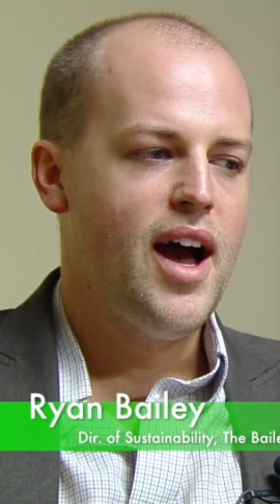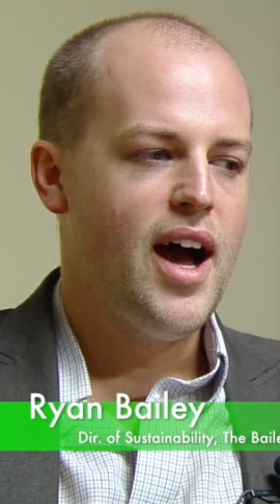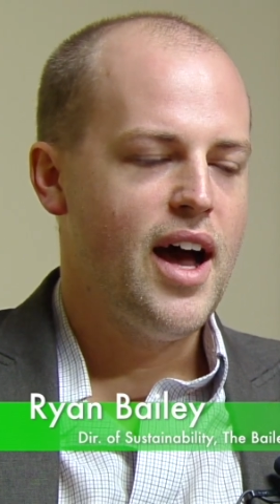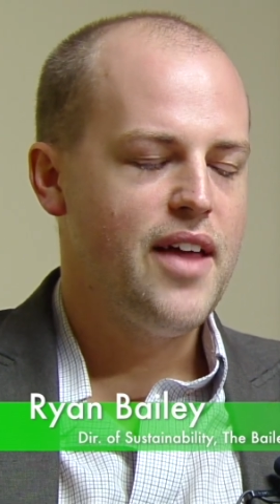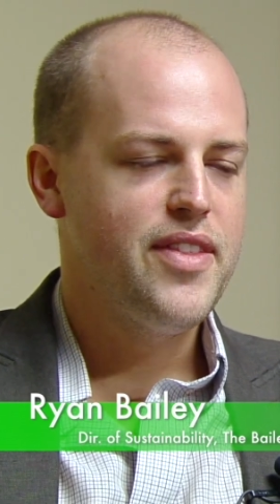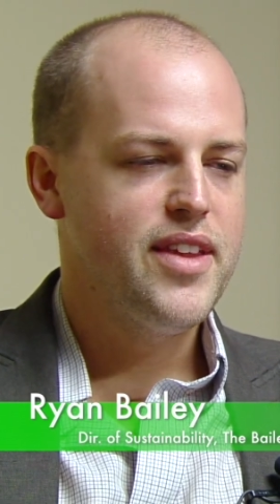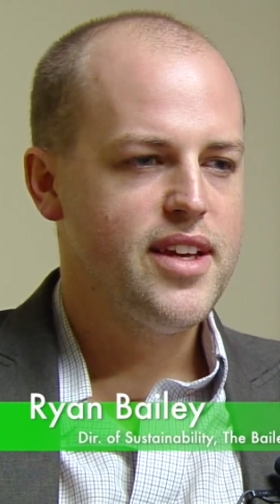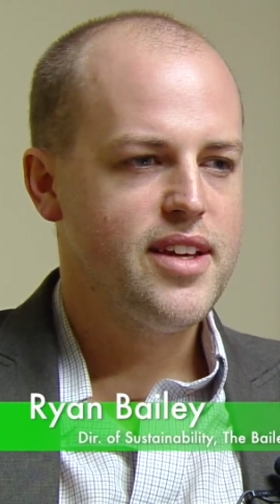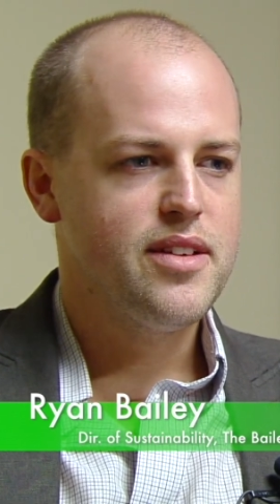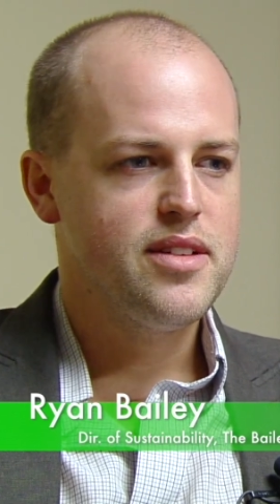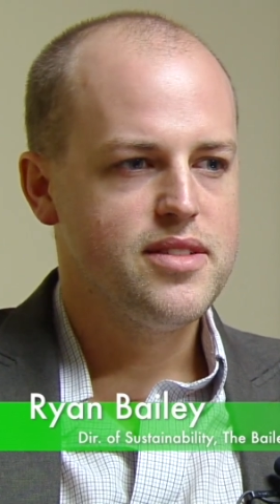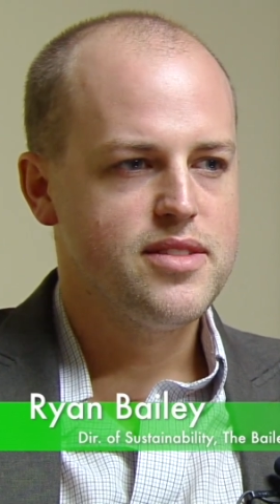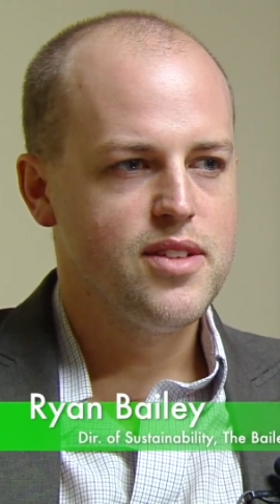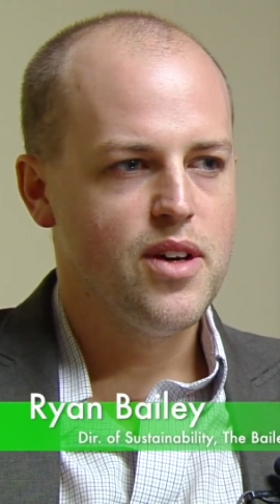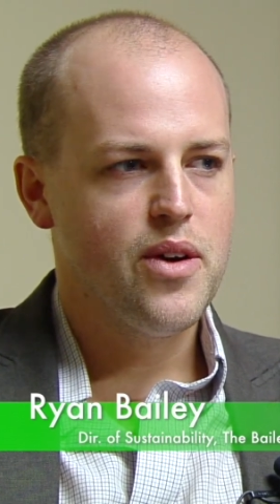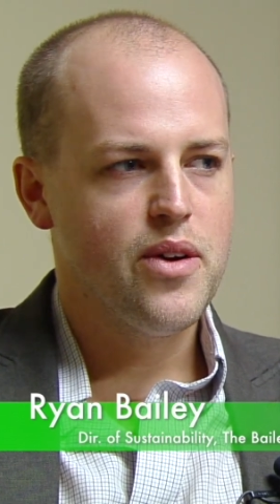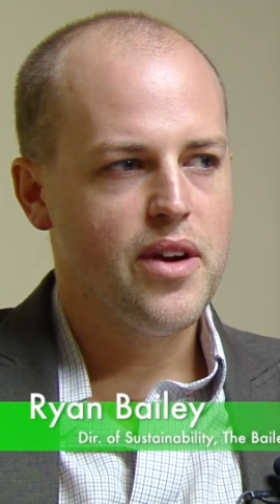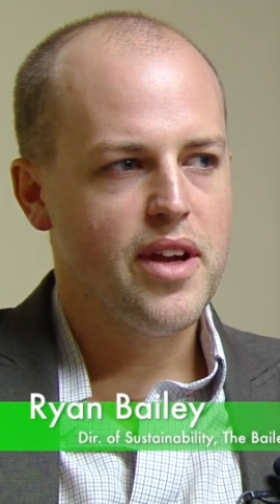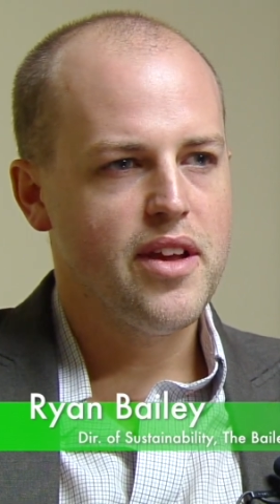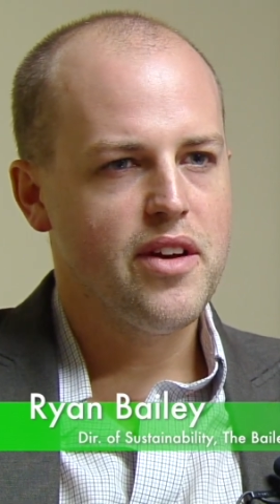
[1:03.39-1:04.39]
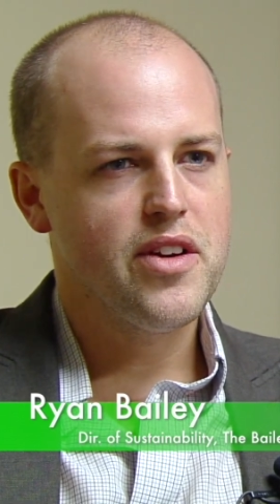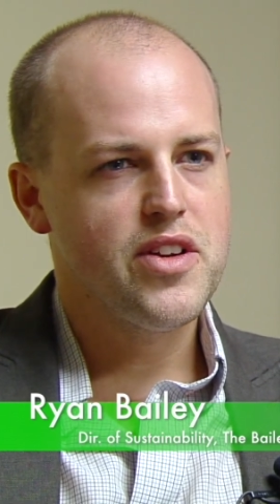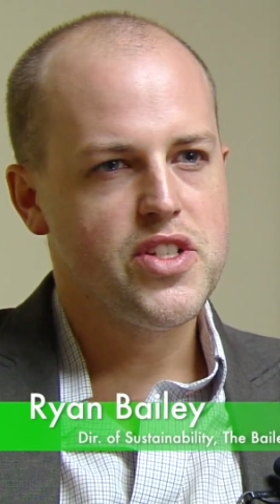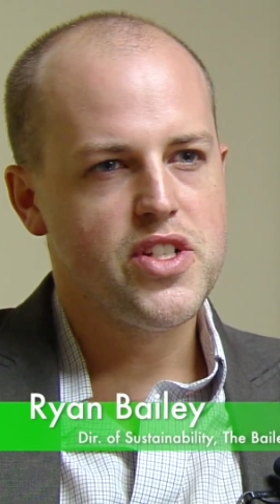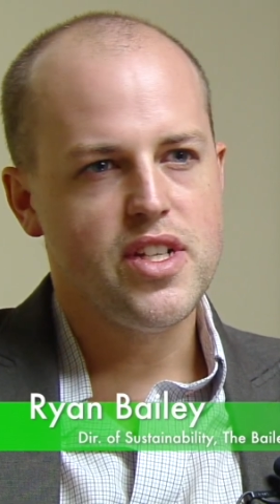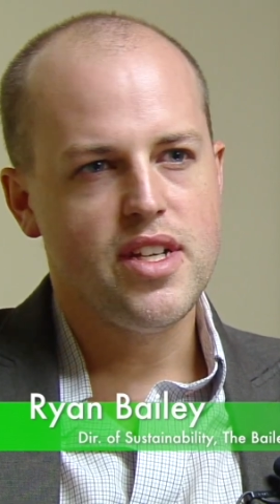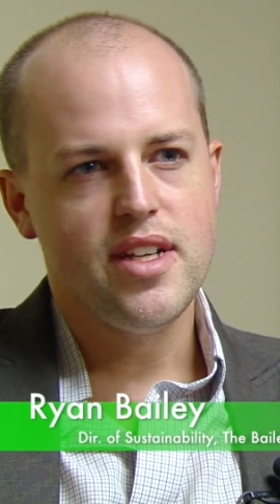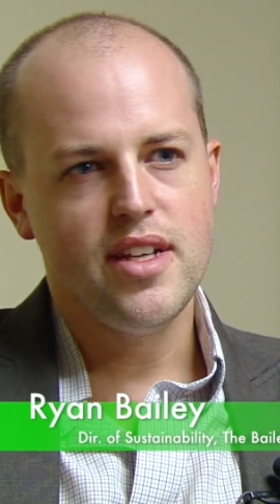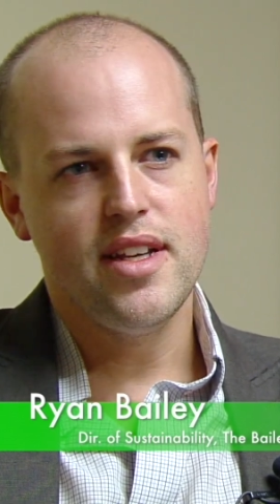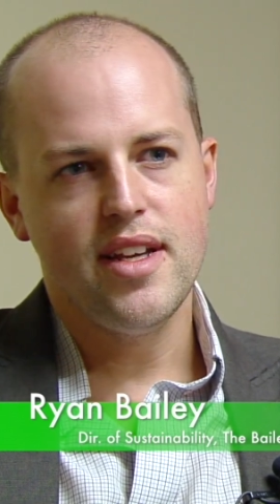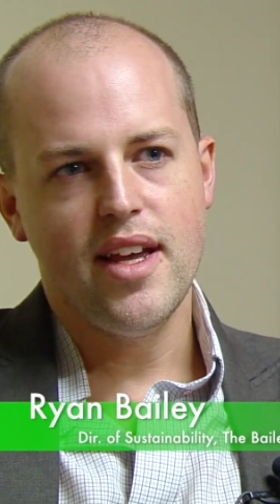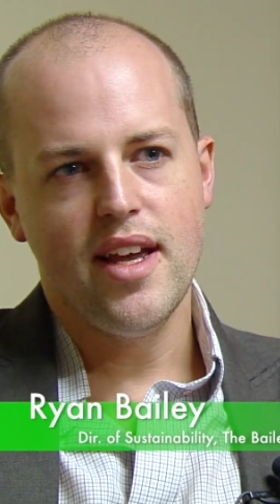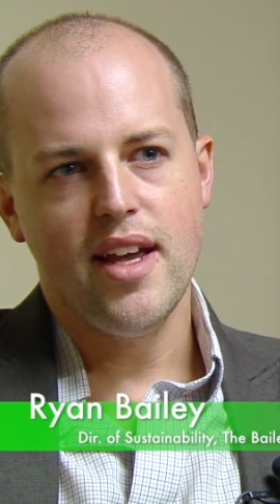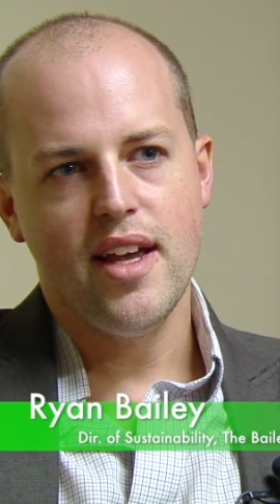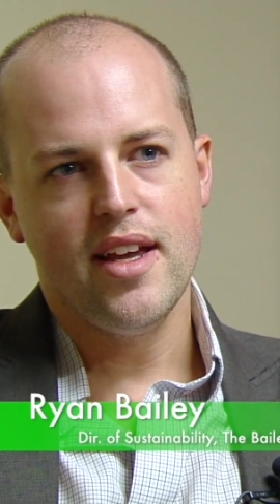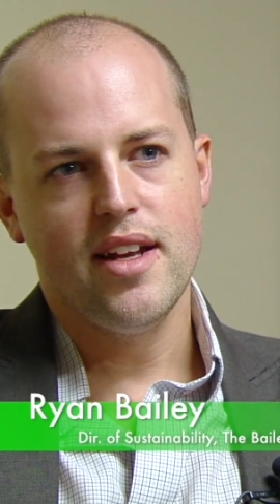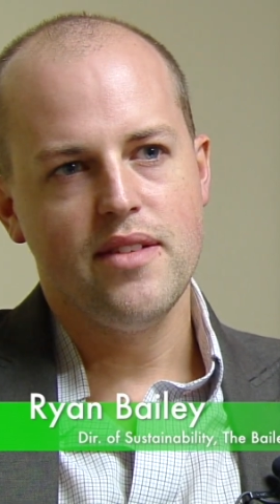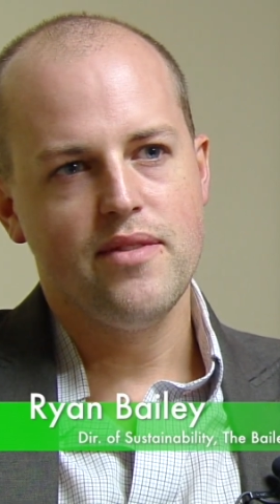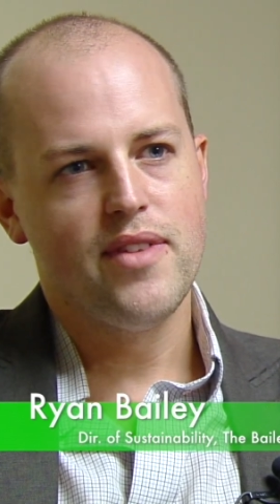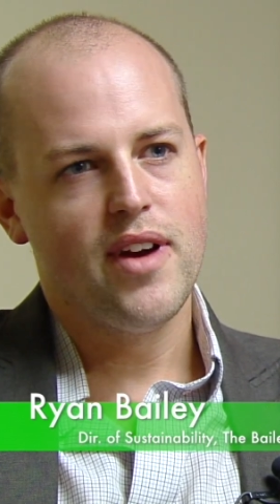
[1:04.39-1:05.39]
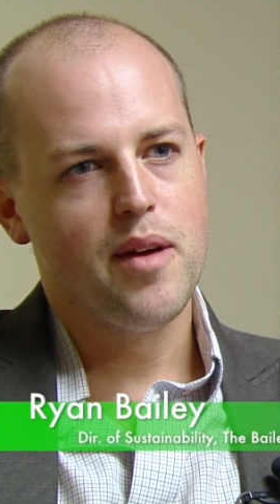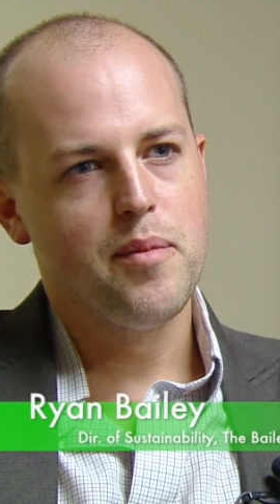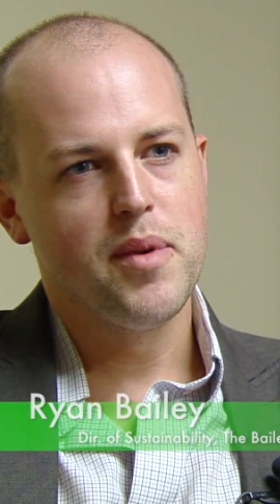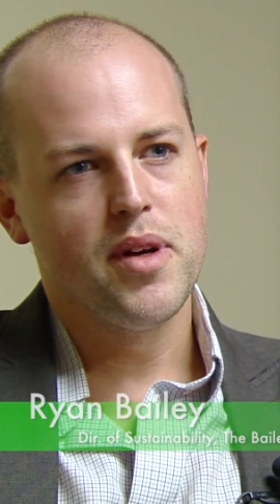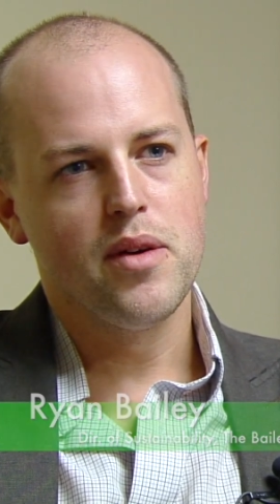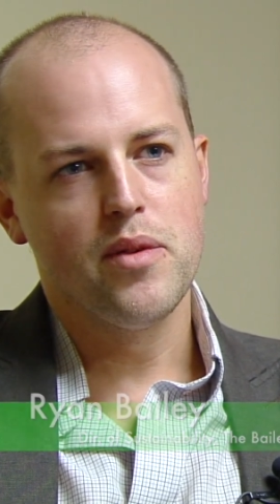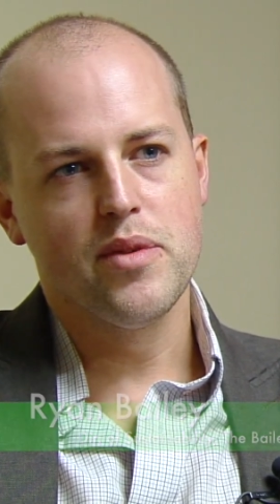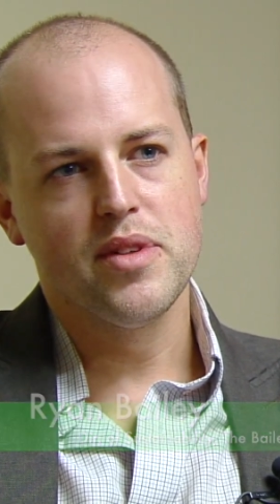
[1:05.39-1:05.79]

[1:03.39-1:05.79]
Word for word: I think solar energy and environmental